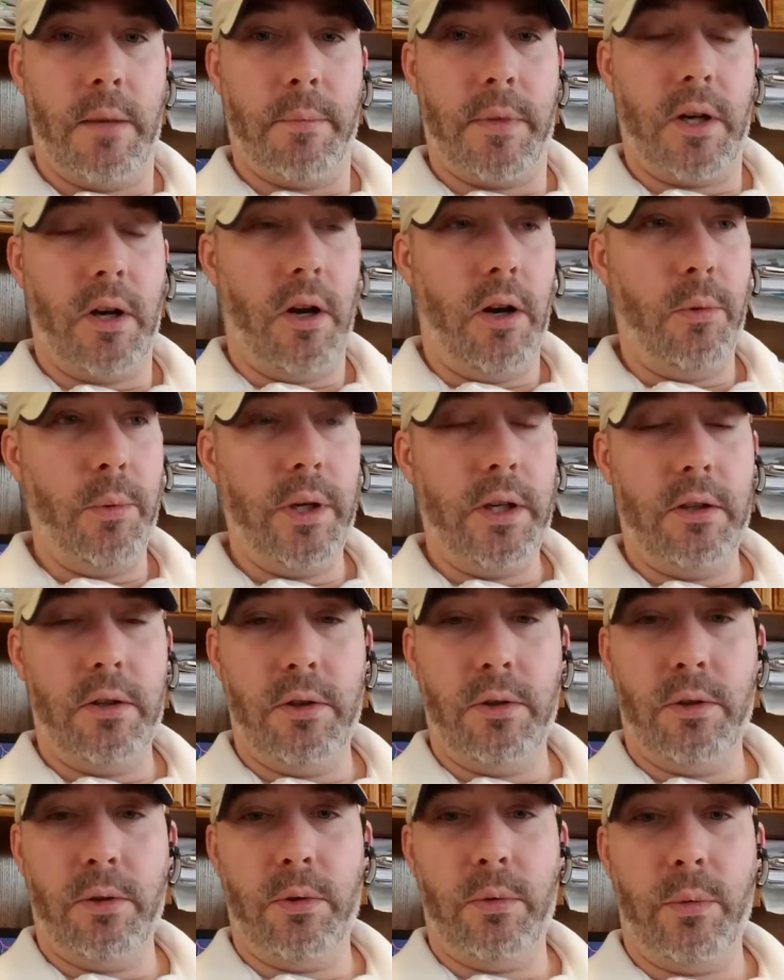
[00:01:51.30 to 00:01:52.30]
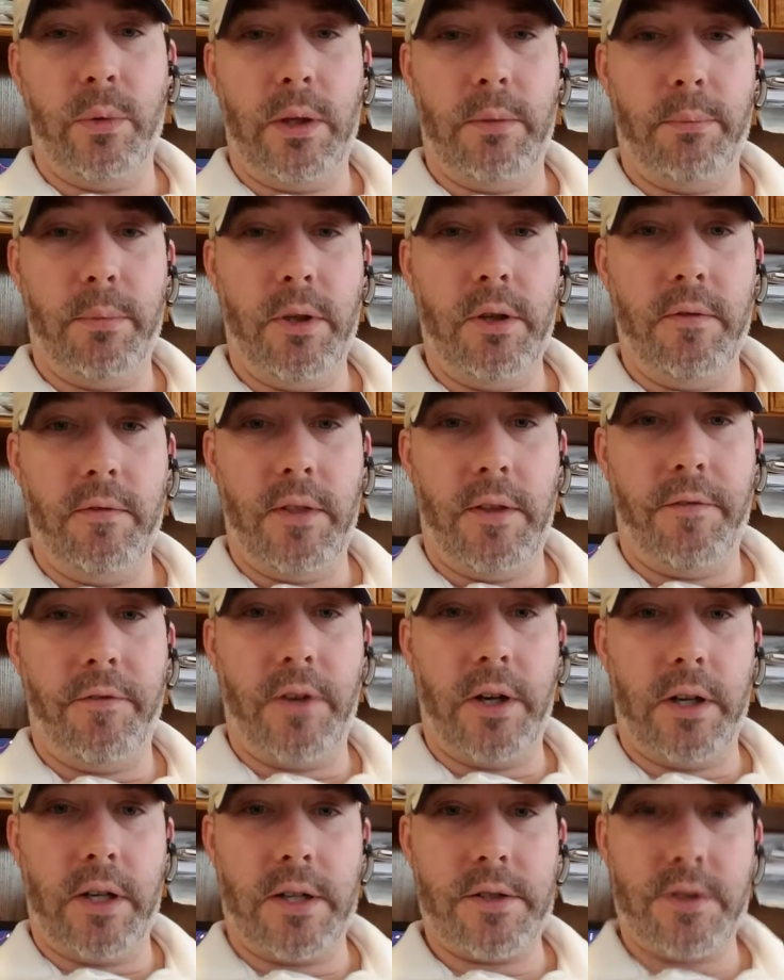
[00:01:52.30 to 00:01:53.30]
But all we do, we move the
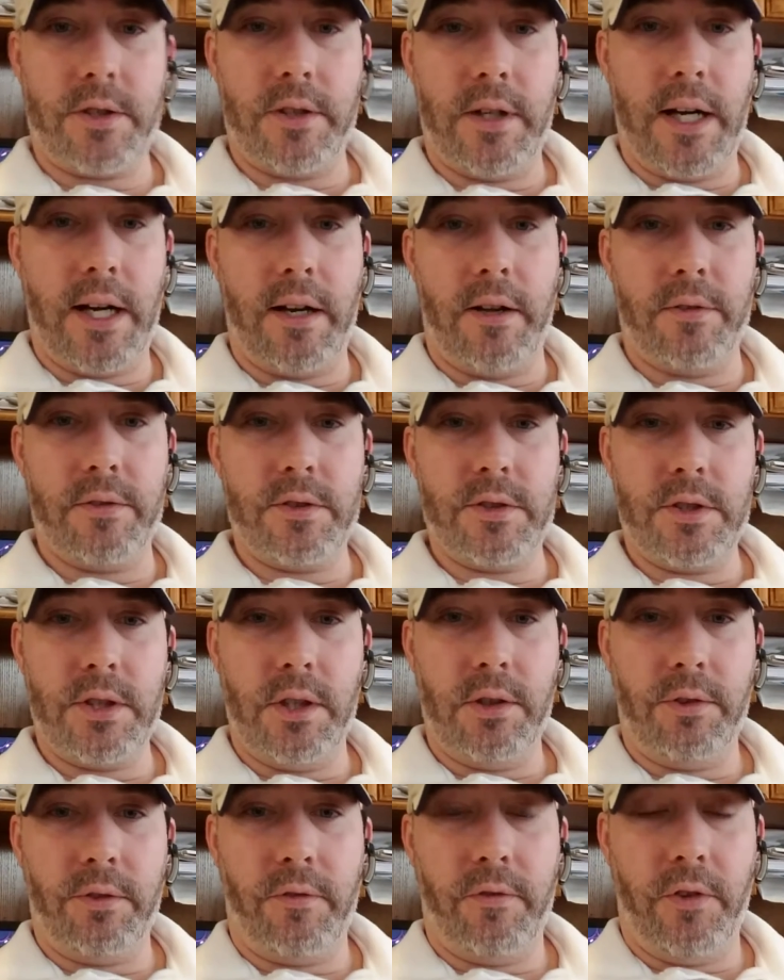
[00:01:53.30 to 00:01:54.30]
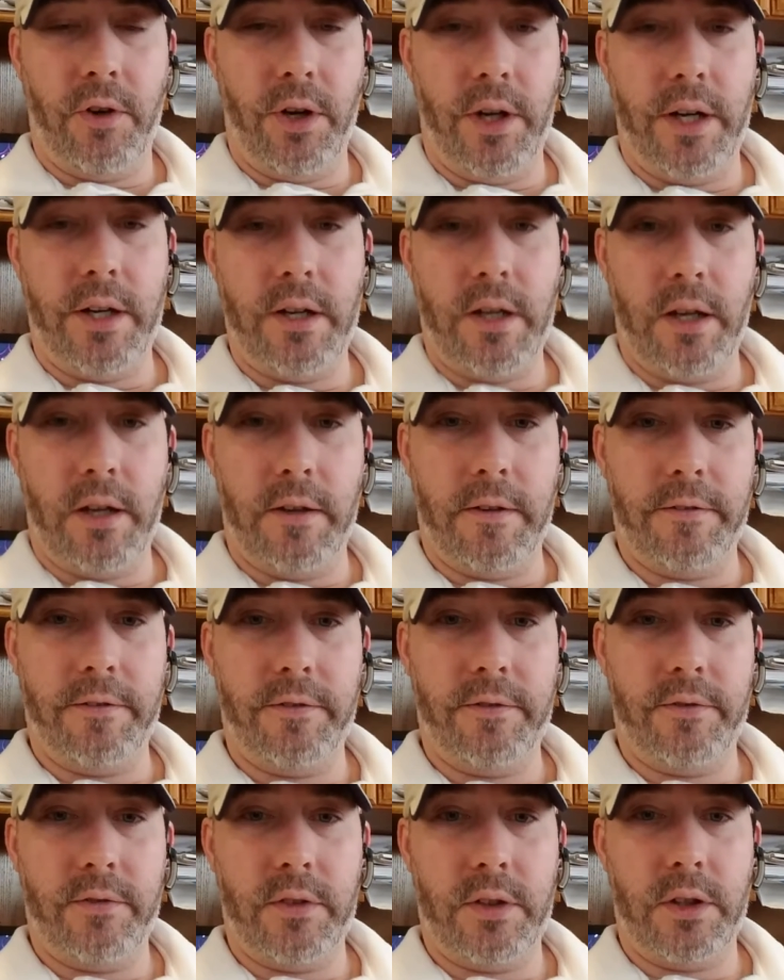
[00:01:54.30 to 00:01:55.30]
furniture out just far enough
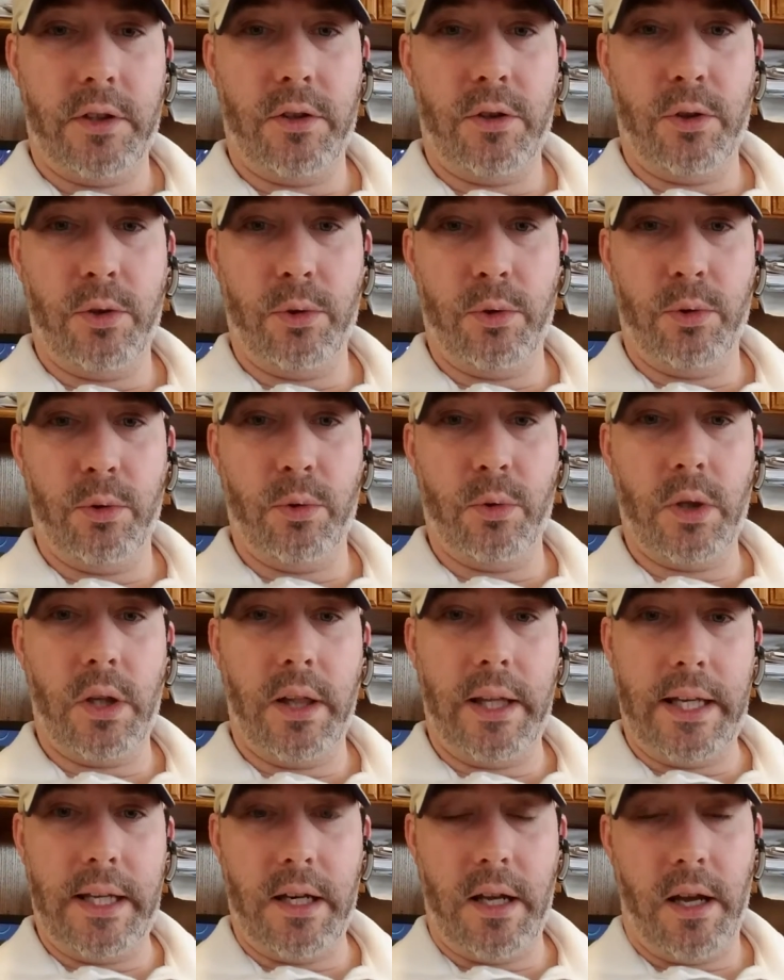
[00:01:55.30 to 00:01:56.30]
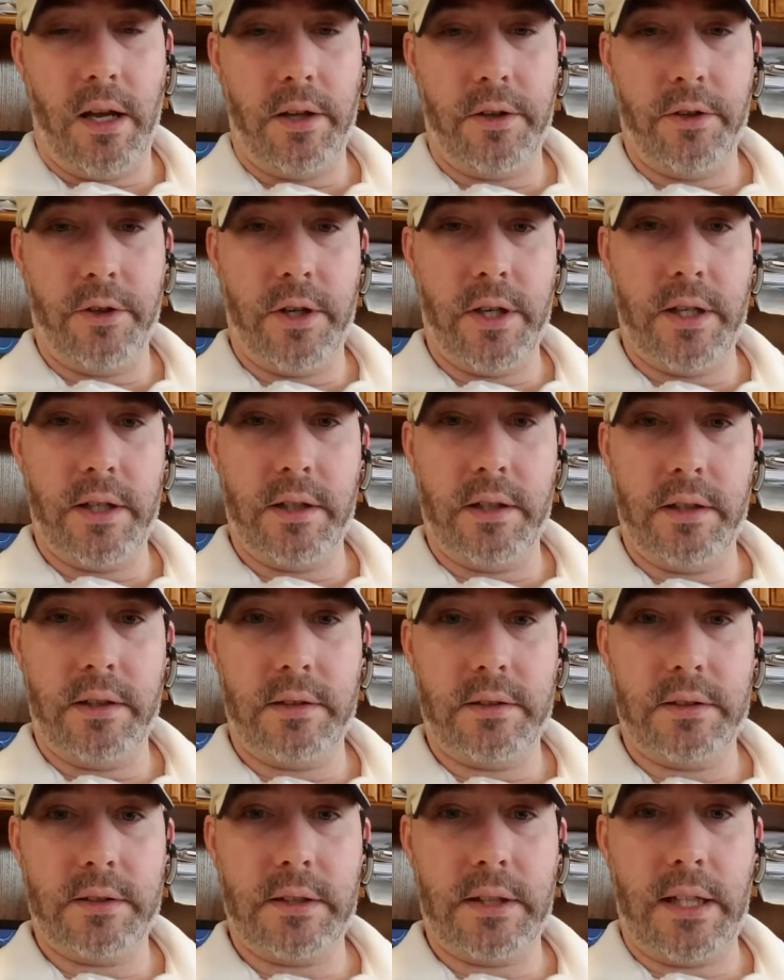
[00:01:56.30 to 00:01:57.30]
to clean under it,
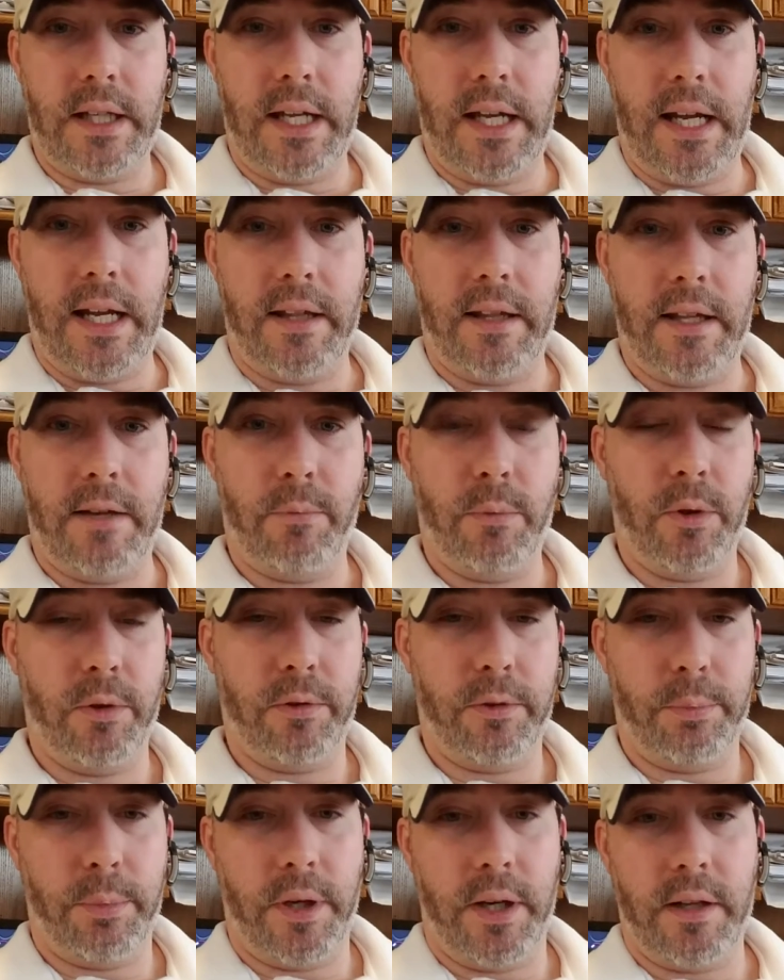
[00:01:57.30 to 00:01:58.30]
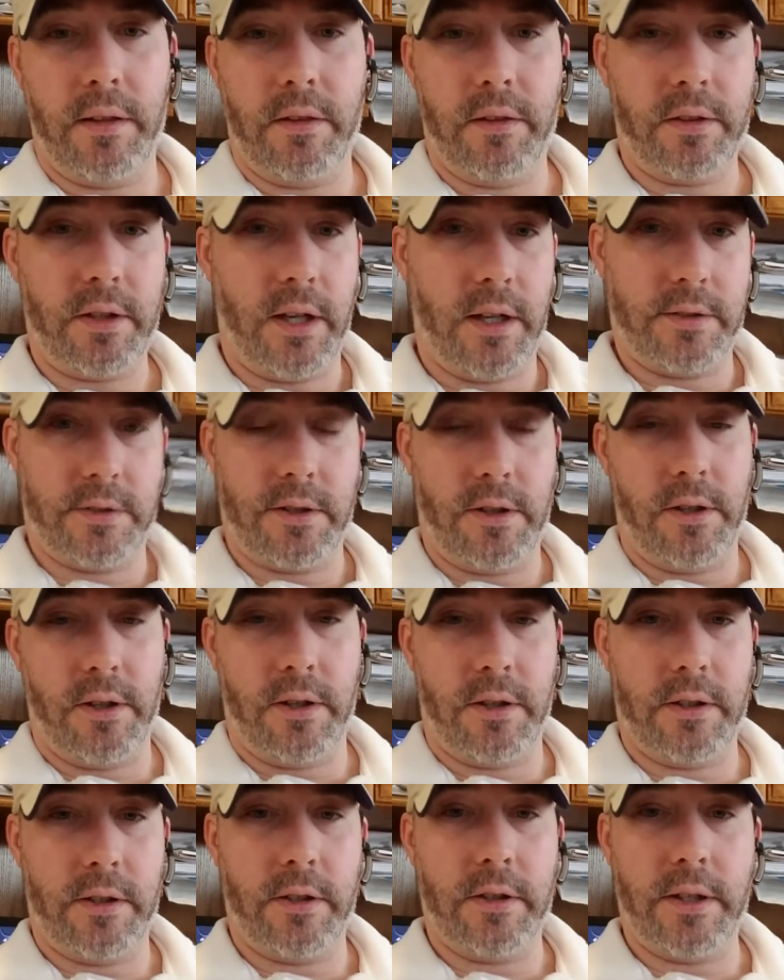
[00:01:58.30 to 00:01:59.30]
and then we'll spray the
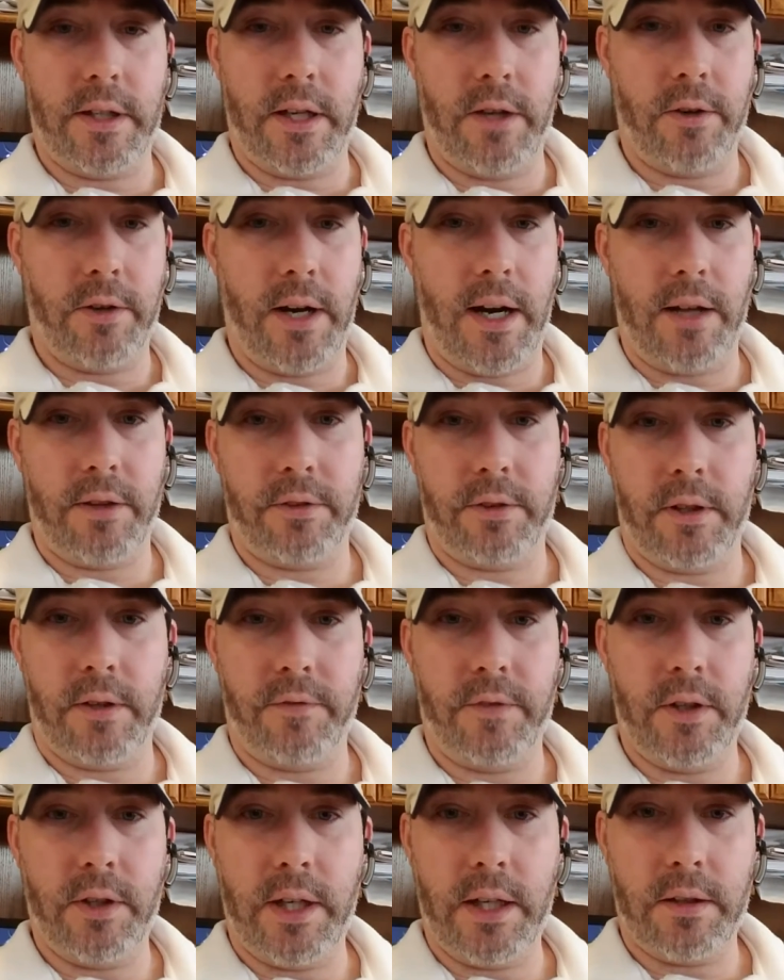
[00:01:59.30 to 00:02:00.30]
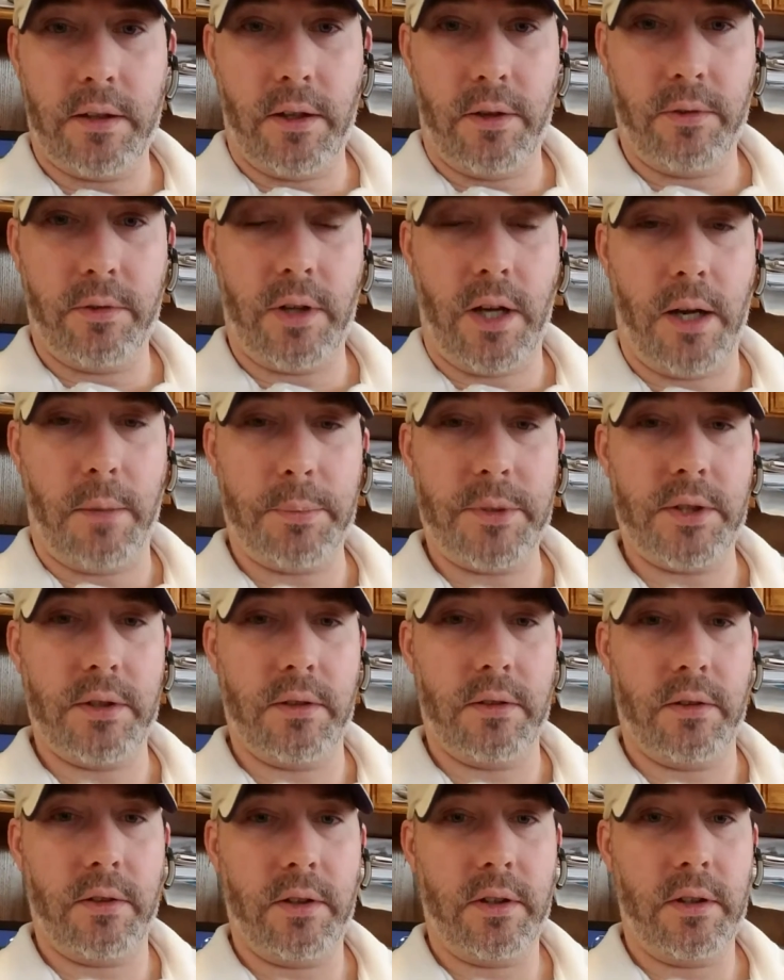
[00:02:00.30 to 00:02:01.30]
Scotchgard or deodorizer if you get those
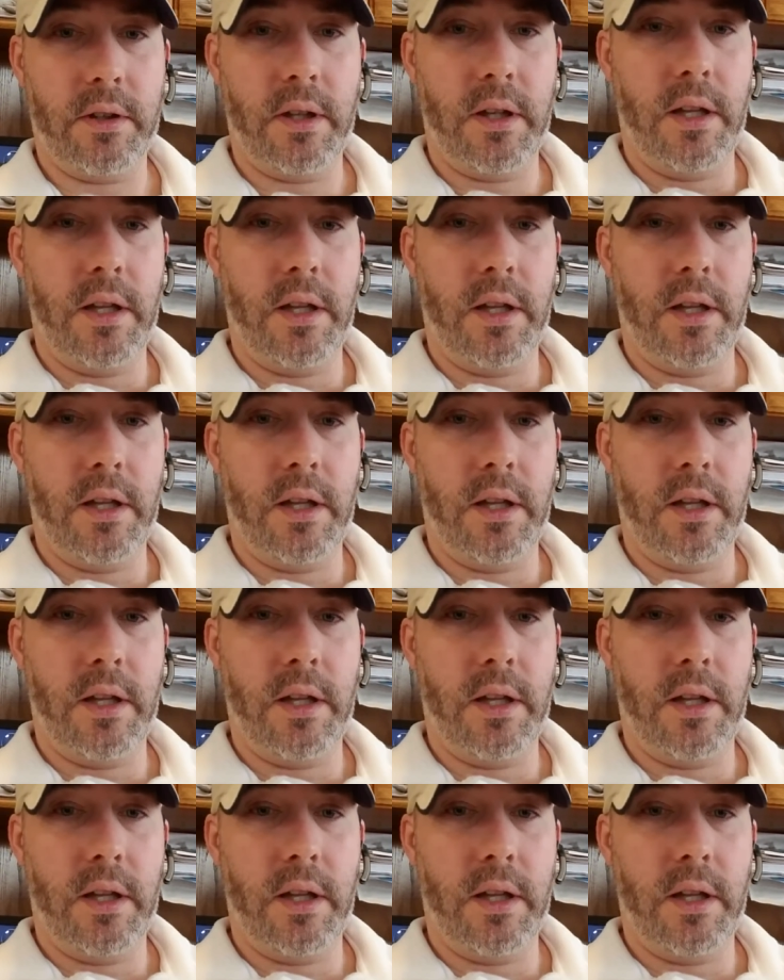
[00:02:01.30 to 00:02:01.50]
options.